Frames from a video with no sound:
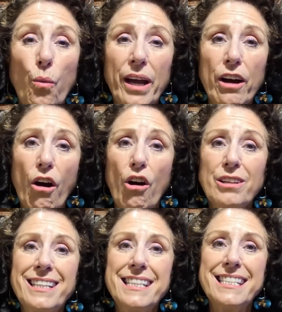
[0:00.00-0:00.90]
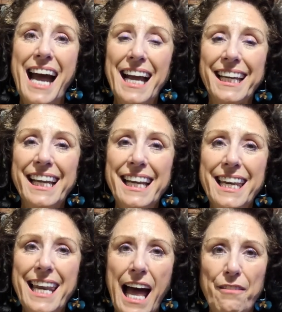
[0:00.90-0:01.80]
We are on deck
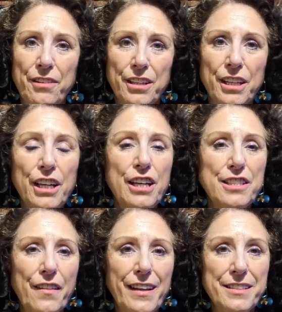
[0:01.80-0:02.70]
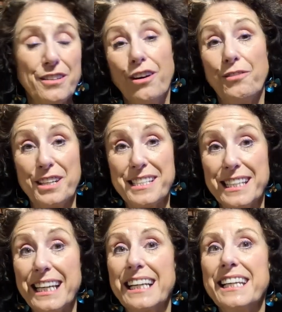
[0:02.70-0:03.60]
11, so that's
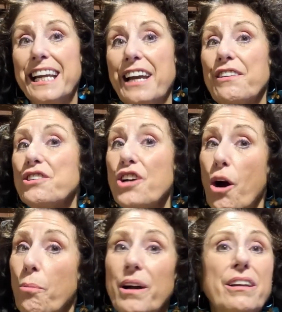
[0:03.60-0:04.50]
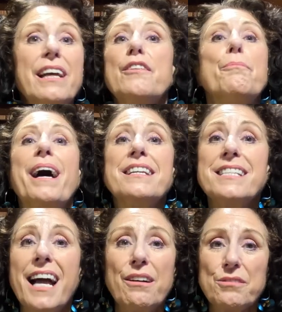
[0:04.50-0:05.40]
obviously near the top. We're near the
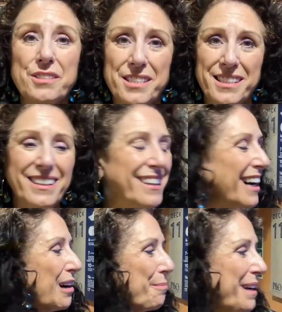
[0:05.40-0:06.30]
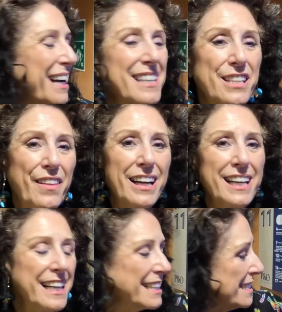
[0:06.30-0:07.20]
penthouse up here, so
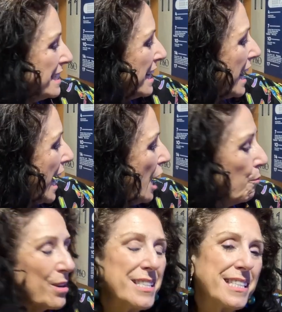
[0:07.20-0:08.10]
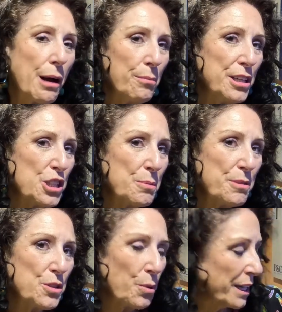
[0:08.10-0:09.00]
that is, we're sandwiched
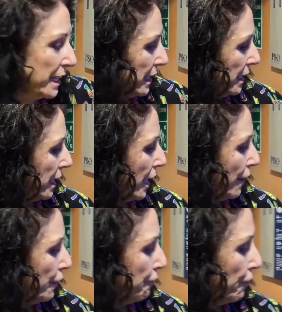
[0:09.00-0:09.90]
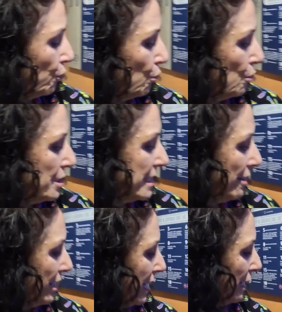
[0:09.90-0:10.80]
between the floors
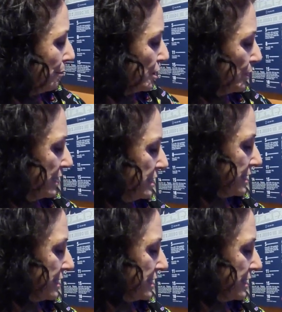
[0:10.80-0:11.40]
down here, between